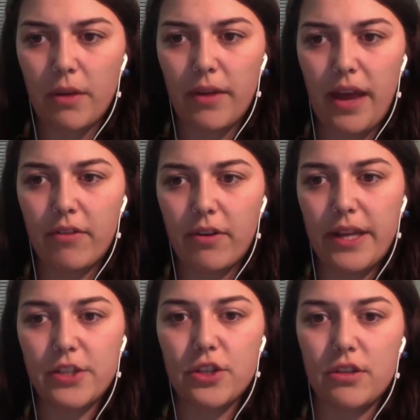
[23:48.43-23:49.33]
topic. We
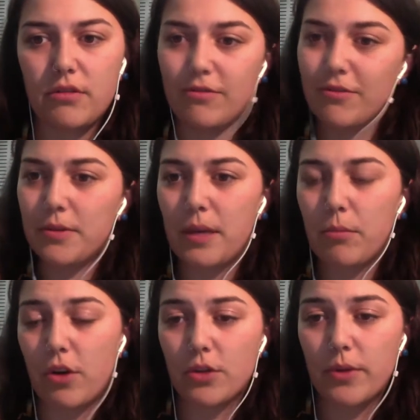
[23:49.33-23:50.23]
have a question
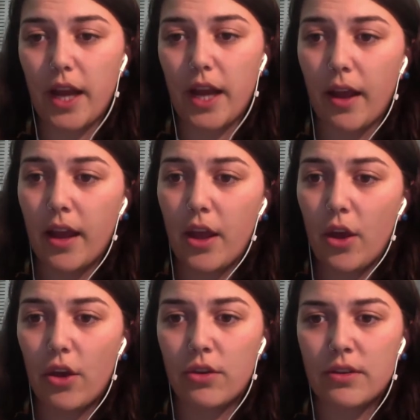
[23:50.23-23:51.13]
from someone on Twitter
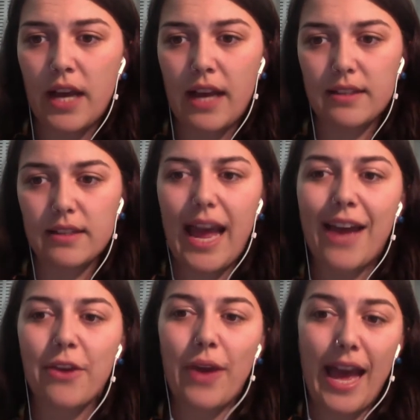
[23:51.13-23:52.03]
who's asked
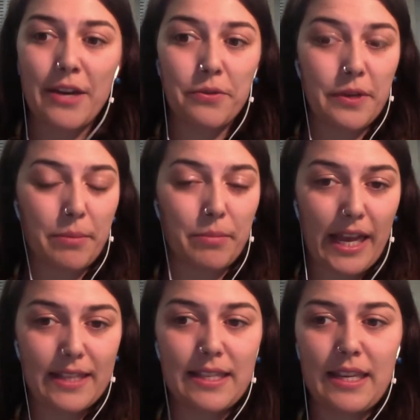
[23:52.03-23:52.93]
how you handle the
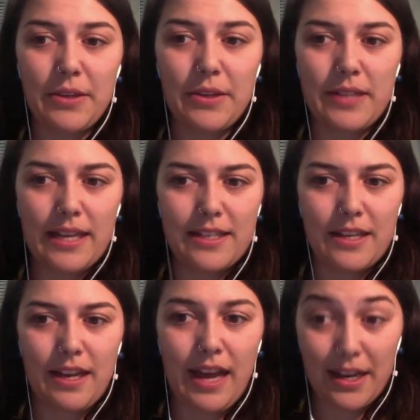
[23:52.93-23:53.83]
complexity you set
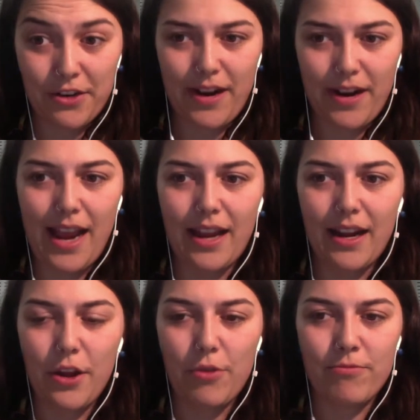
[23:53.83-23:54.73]
out to create,
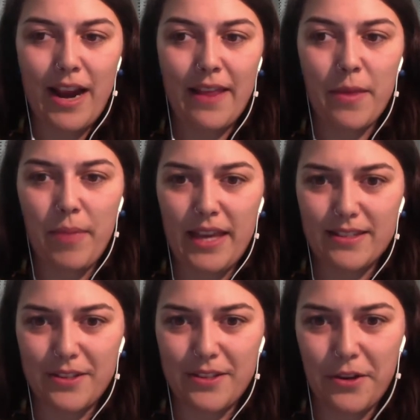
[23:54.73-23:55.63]
rein in the
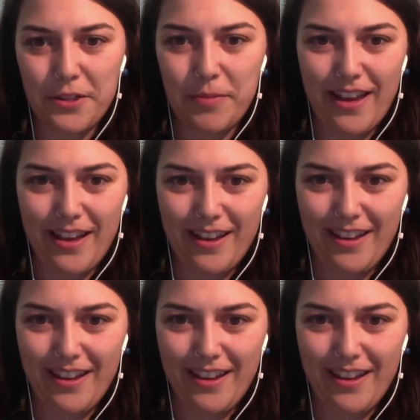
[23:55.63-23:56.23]
beast, so to speak.